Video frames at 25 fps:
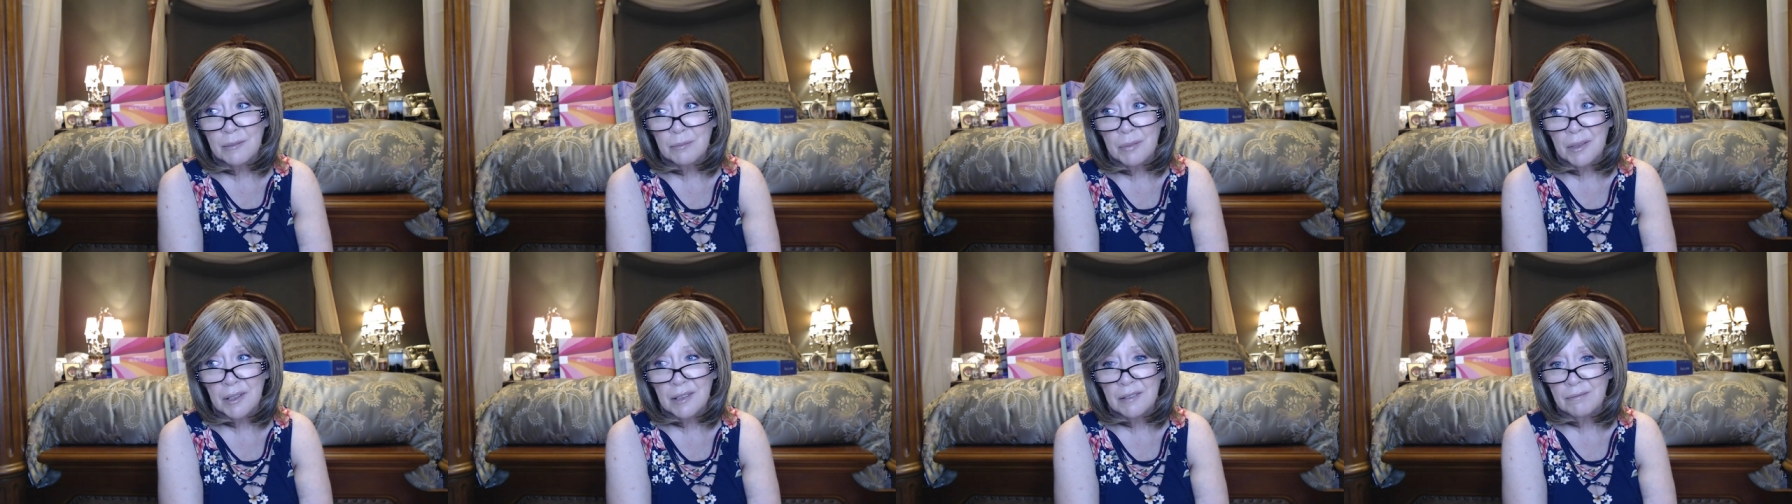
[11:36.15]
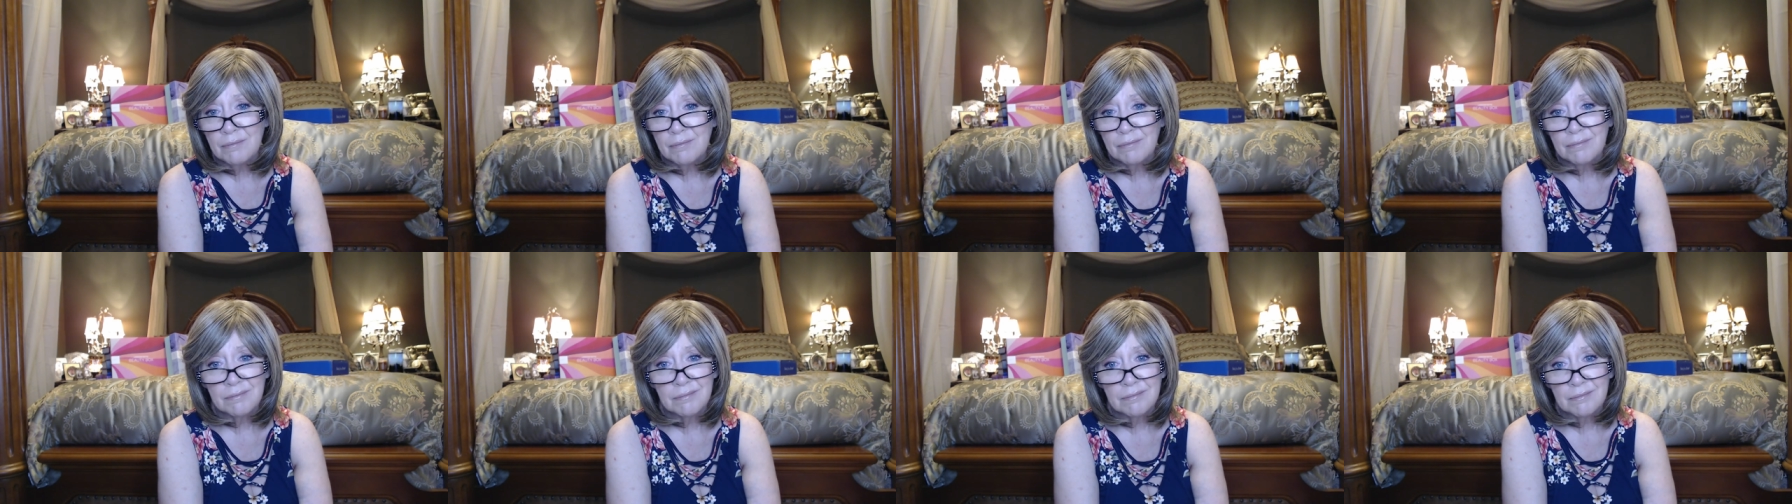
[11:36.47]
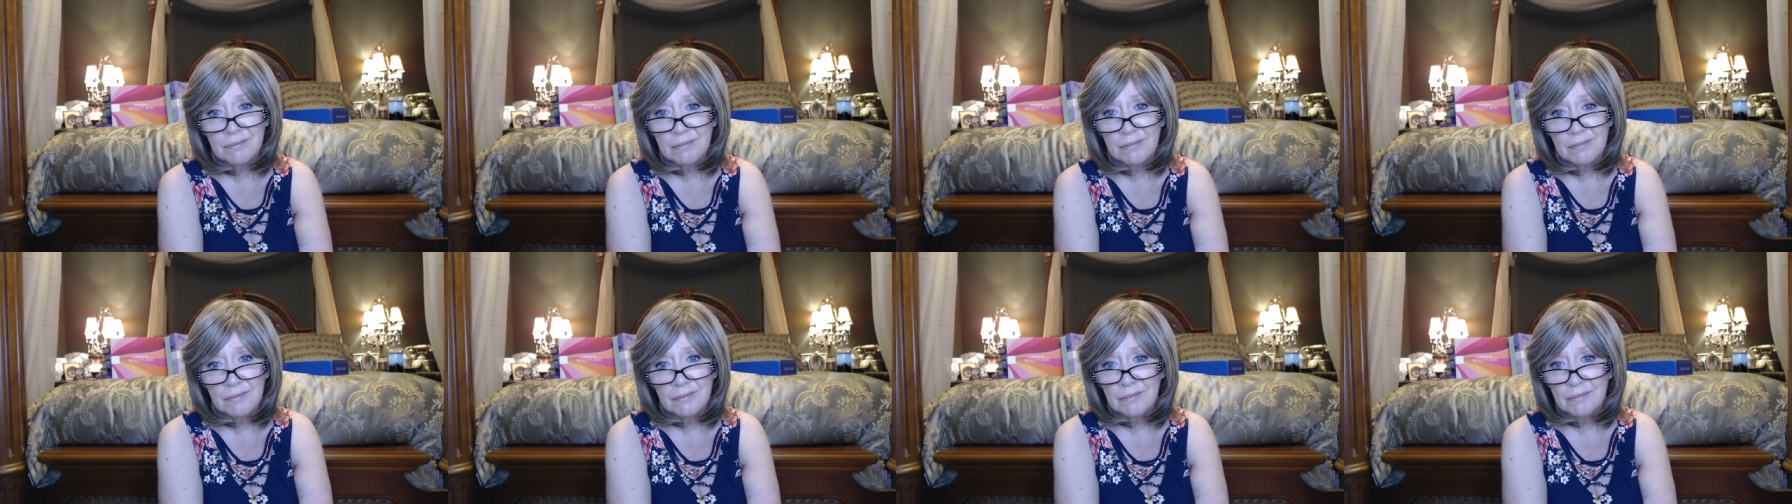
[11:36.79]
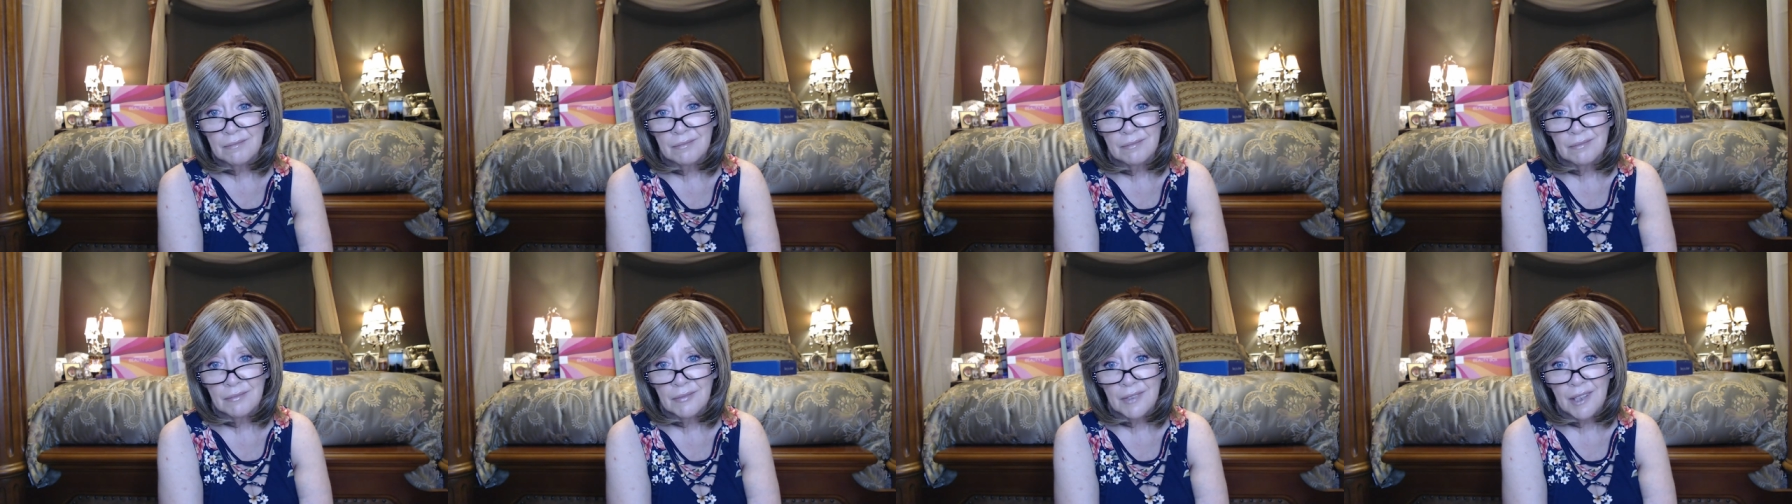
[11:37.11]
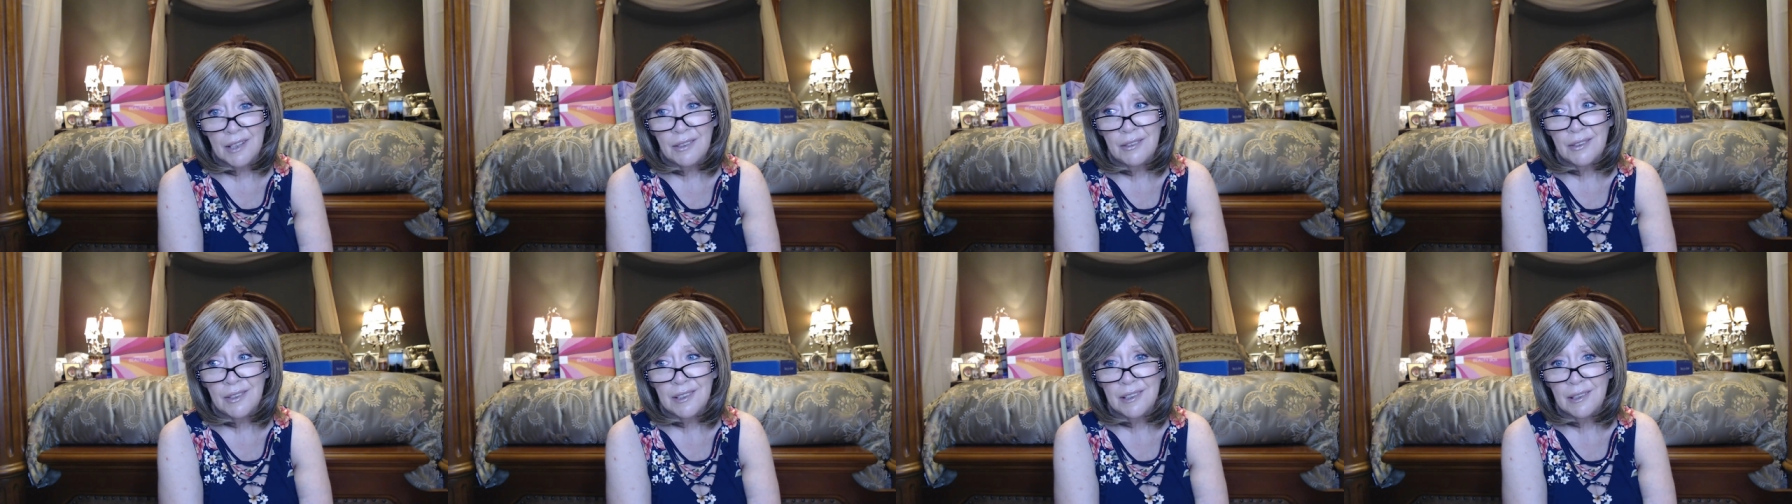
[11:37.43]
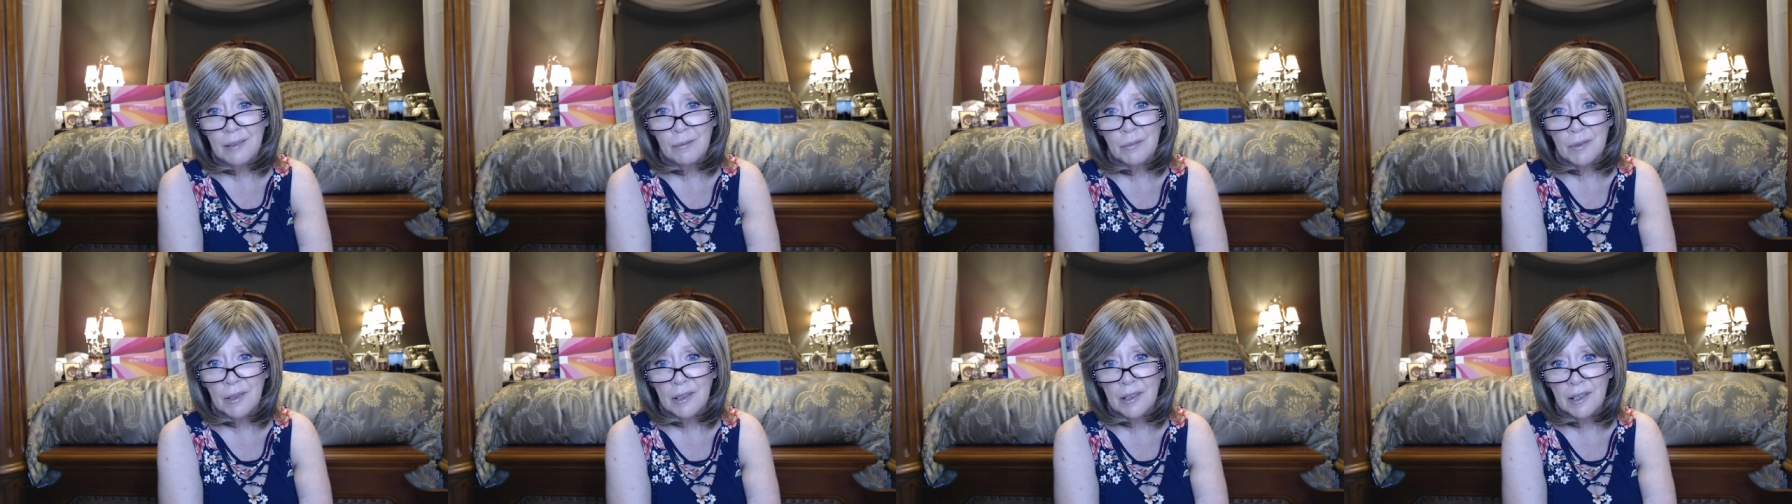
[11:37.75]
but I don't think
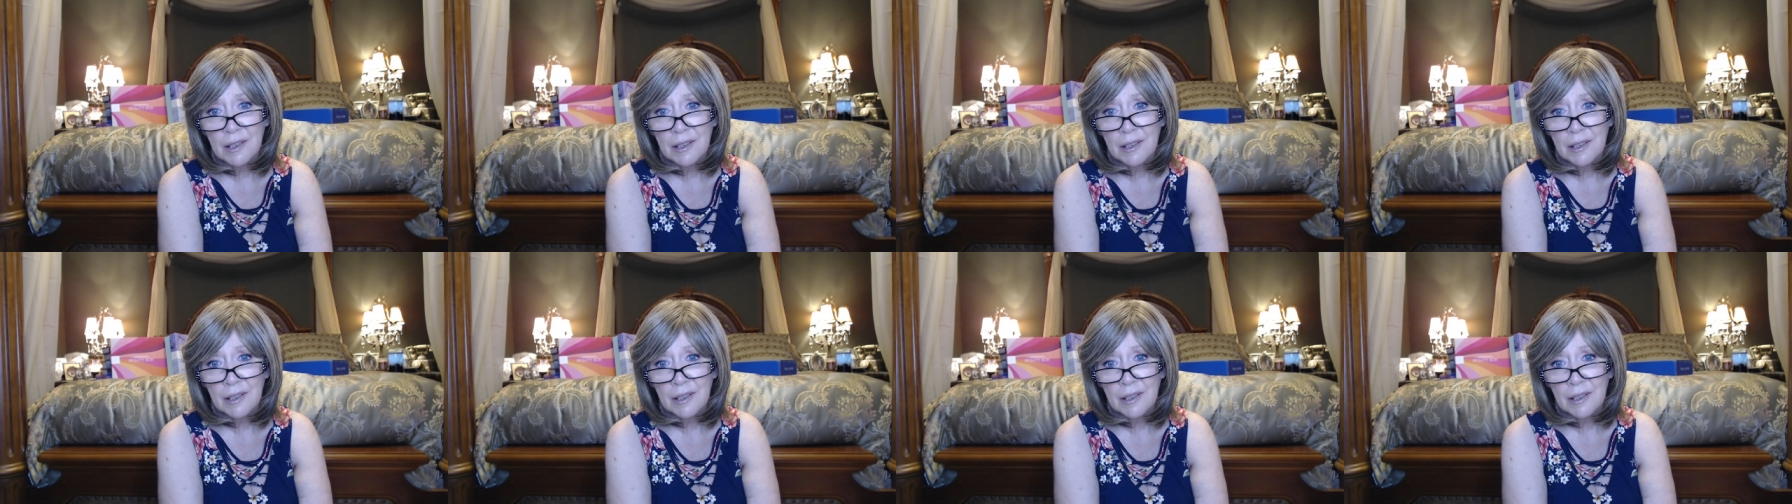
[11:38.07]
I'm going